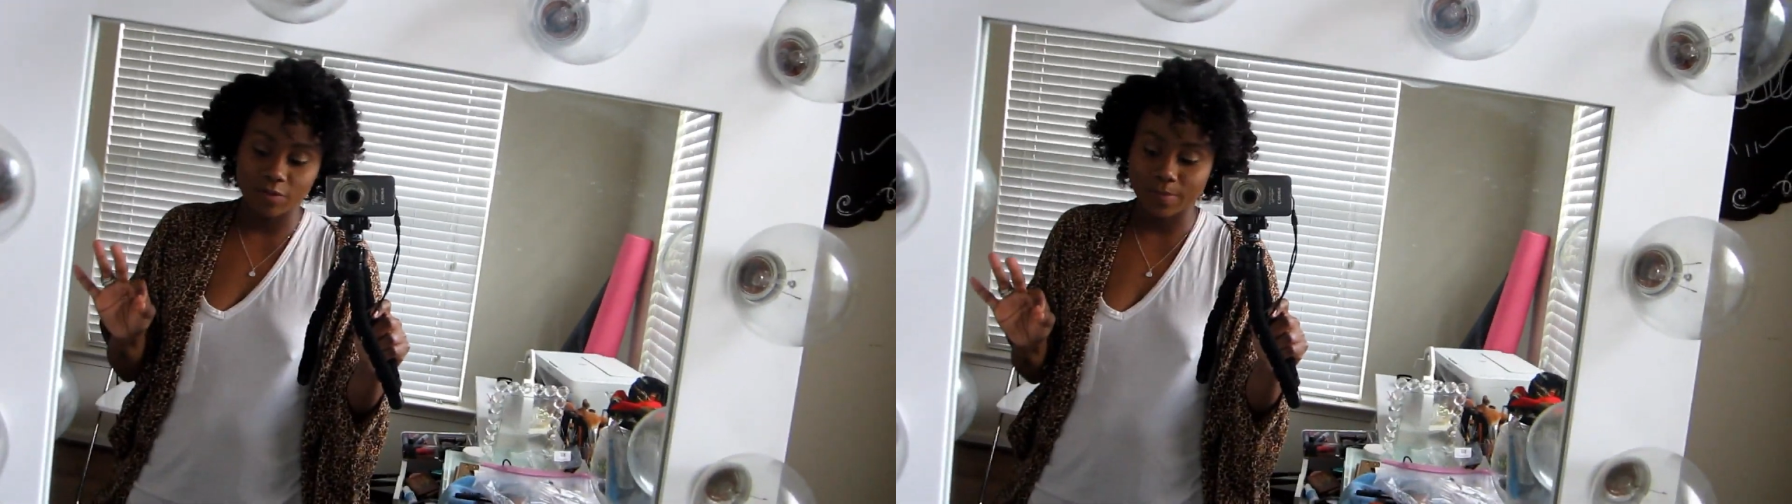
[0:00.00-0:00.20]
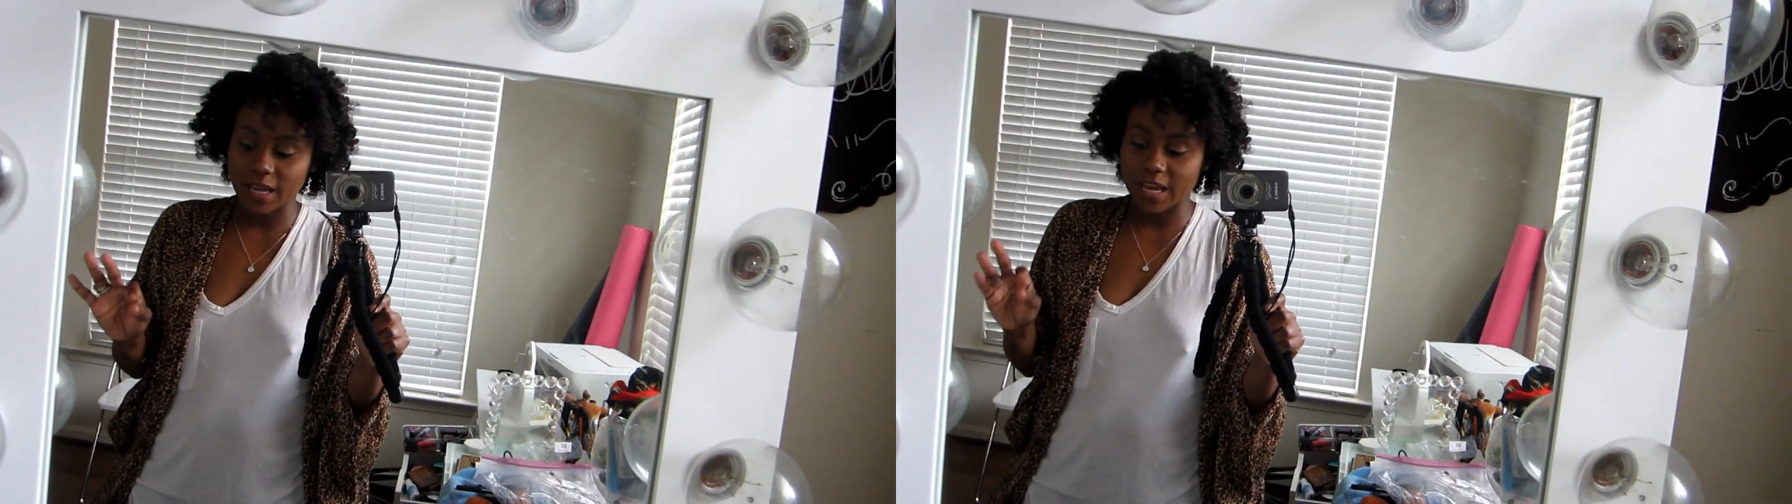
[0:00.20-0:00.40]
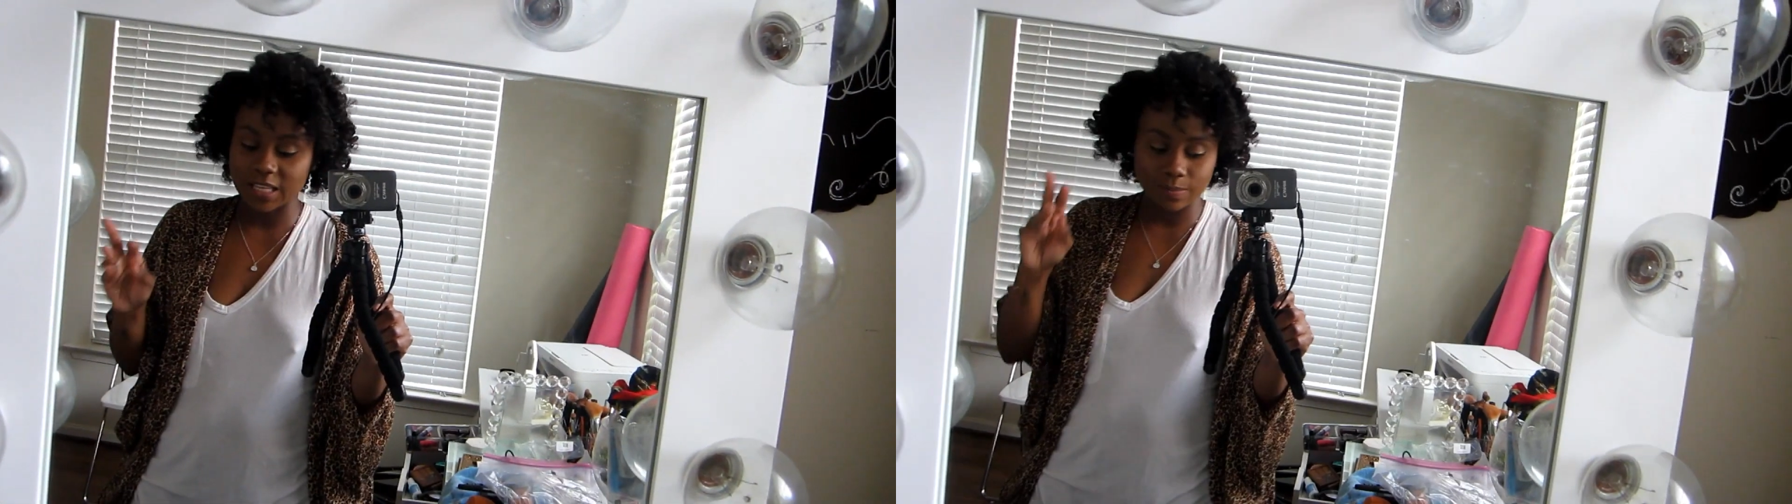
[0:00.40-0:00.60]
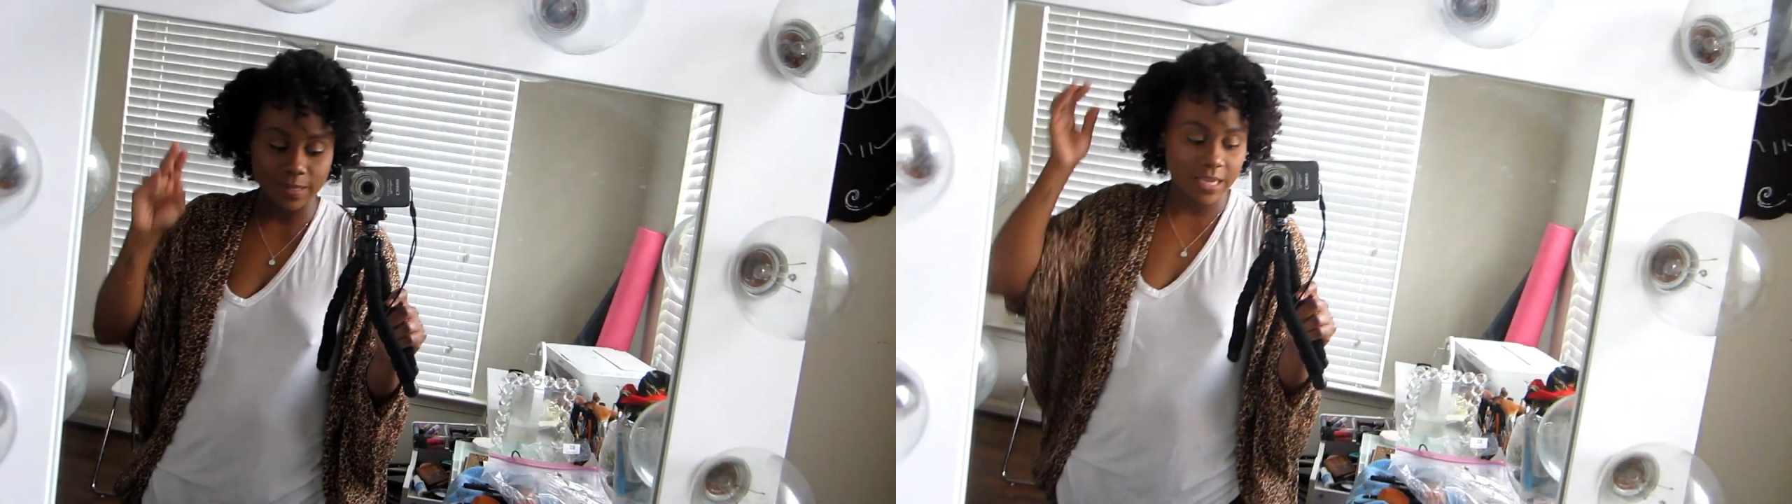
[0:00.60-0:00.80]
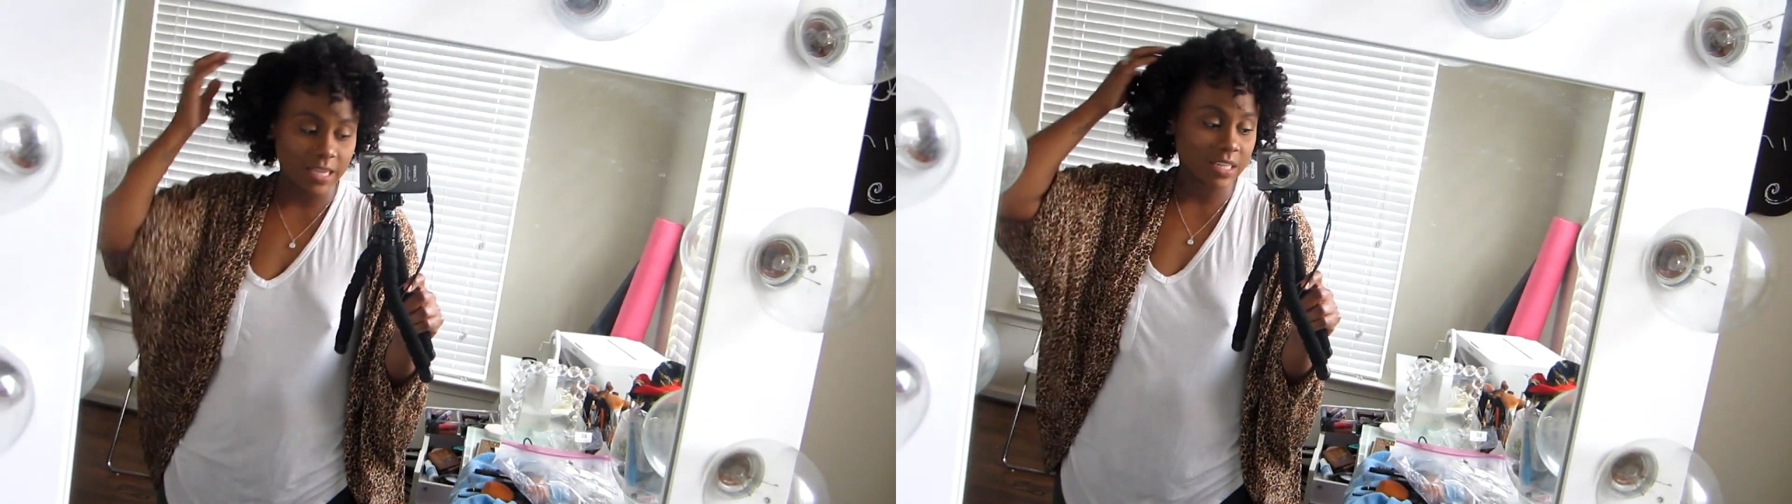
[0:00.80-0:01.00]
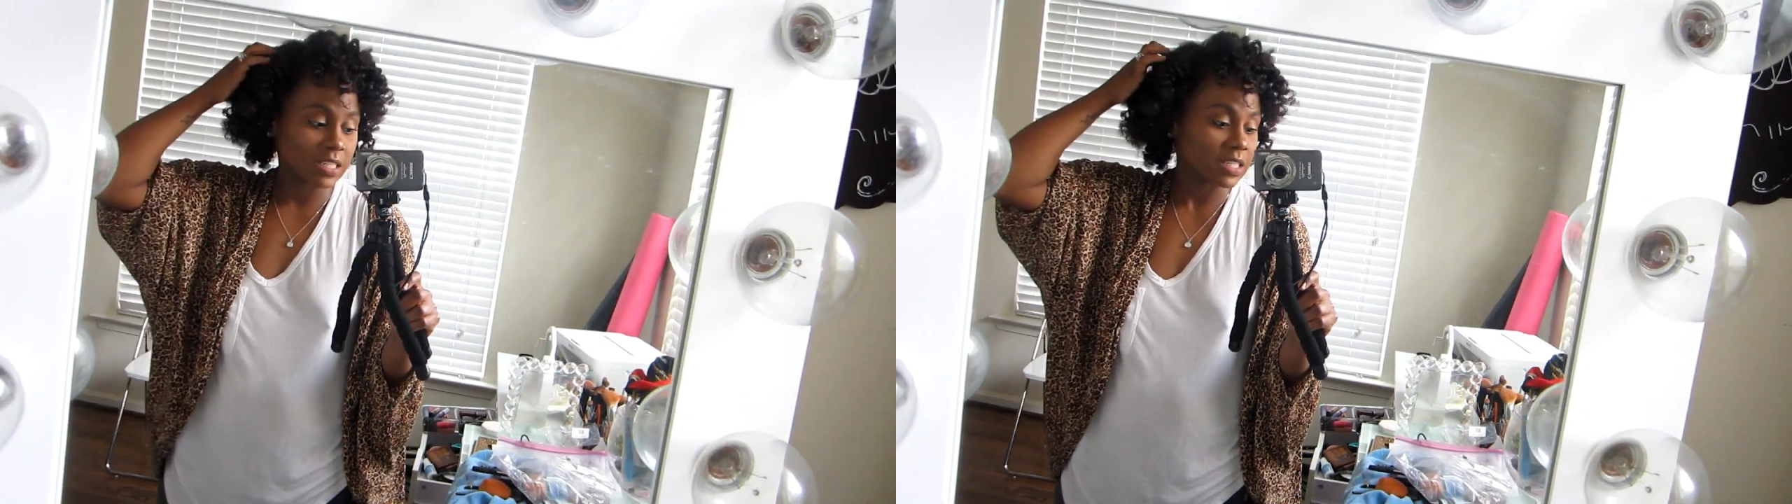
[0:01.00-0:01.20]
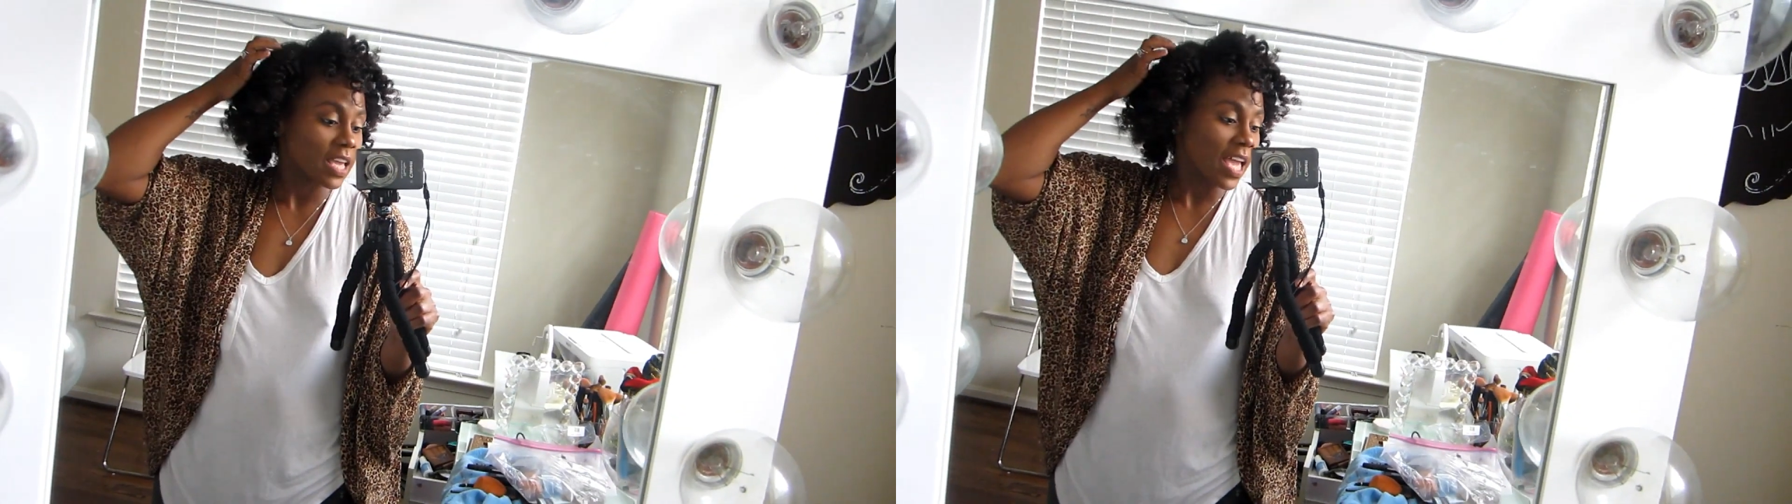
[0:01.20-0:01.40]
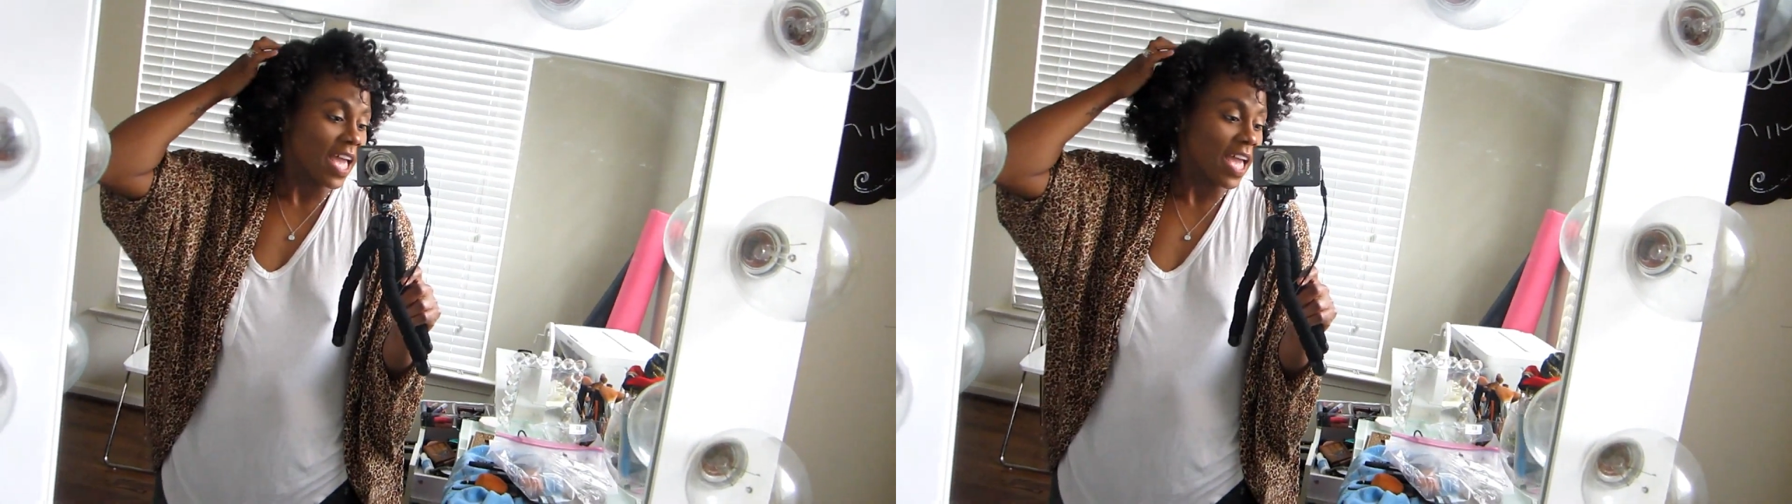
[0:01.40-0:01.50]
for my husband